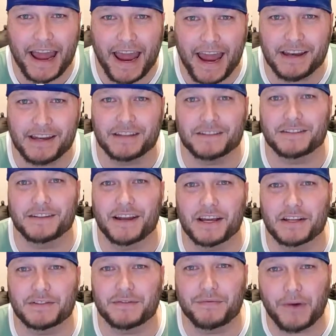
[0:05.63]
and in
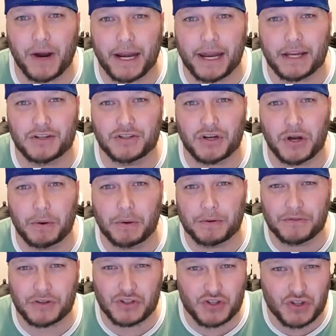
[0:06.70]
today's Friday show of
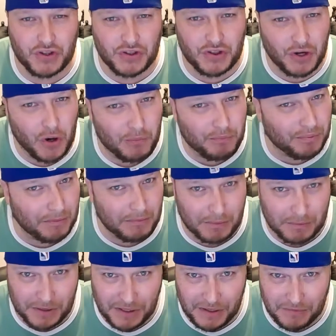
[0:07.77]
the shit that I'll
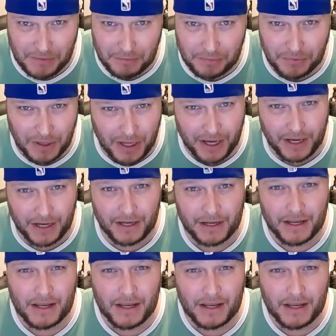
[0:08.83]
probably never play,